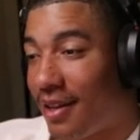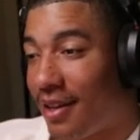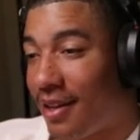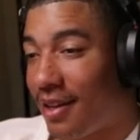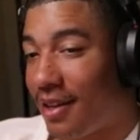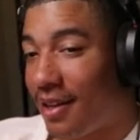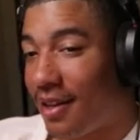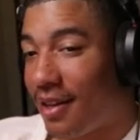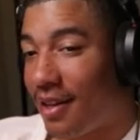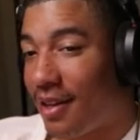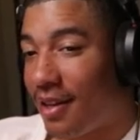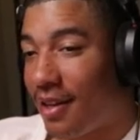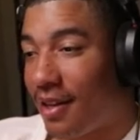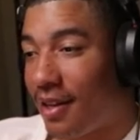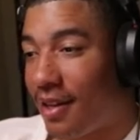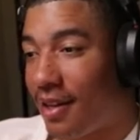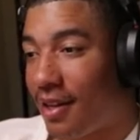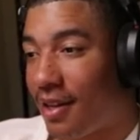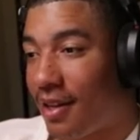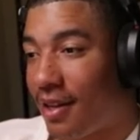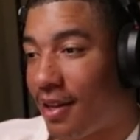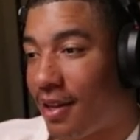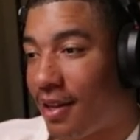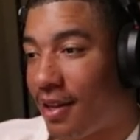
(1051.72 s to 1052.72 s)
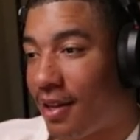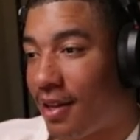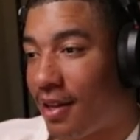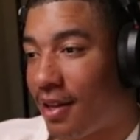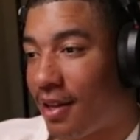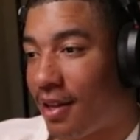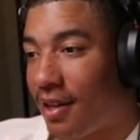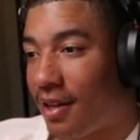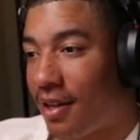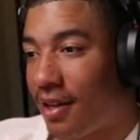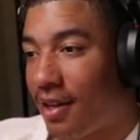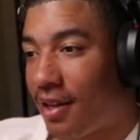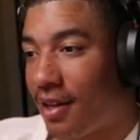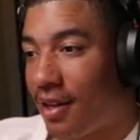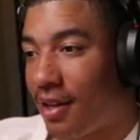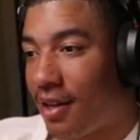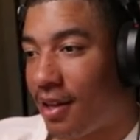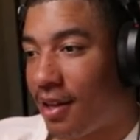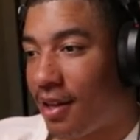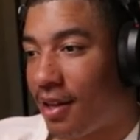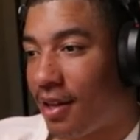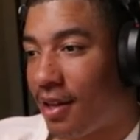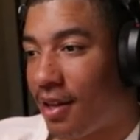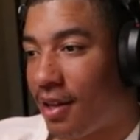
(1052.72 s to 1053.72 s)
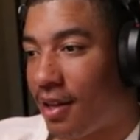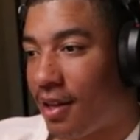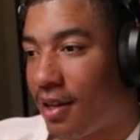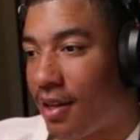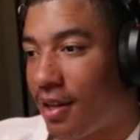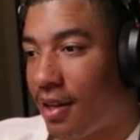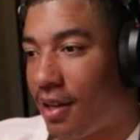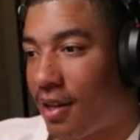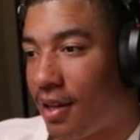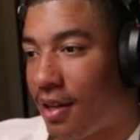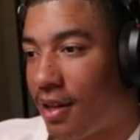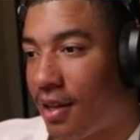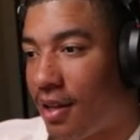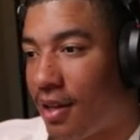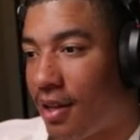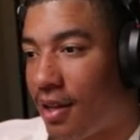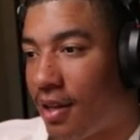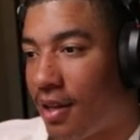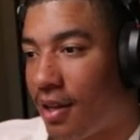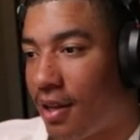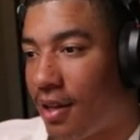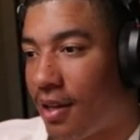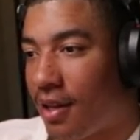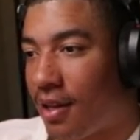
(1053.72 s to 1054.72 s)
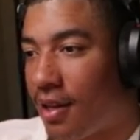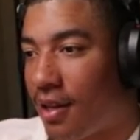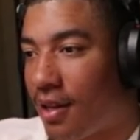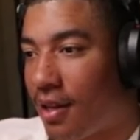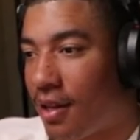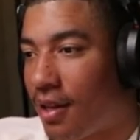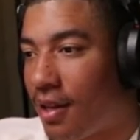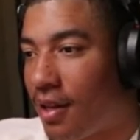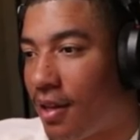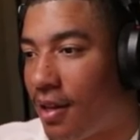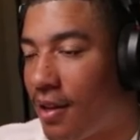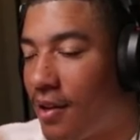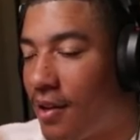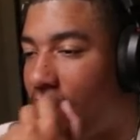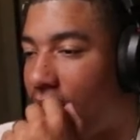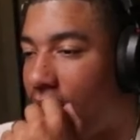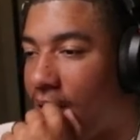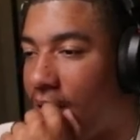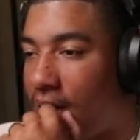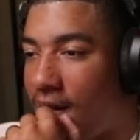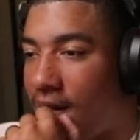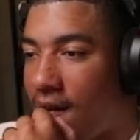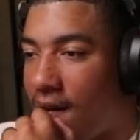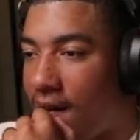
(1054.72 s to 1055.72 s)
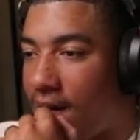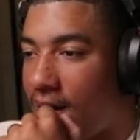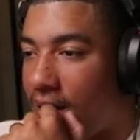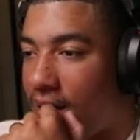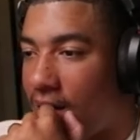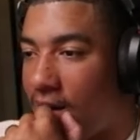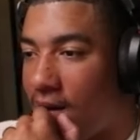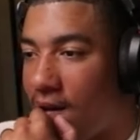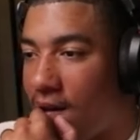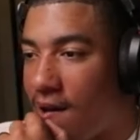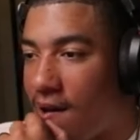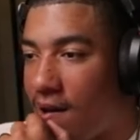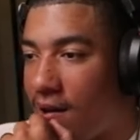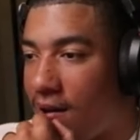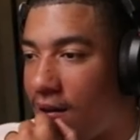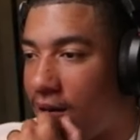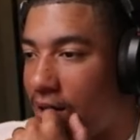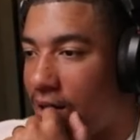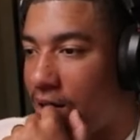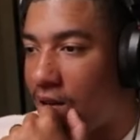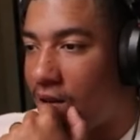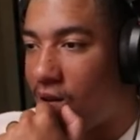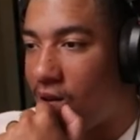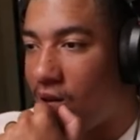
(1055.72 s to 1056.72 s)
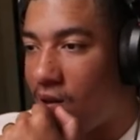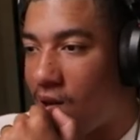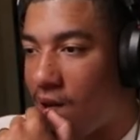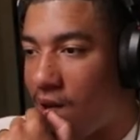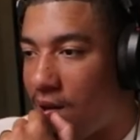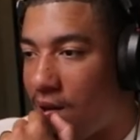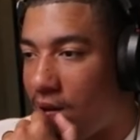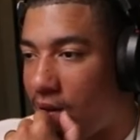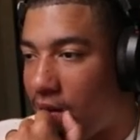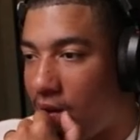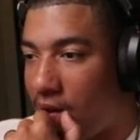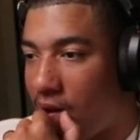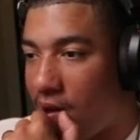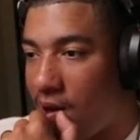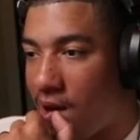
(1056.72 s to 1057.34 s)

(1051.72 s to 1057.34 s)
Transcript: No words are spoken by the person on screen.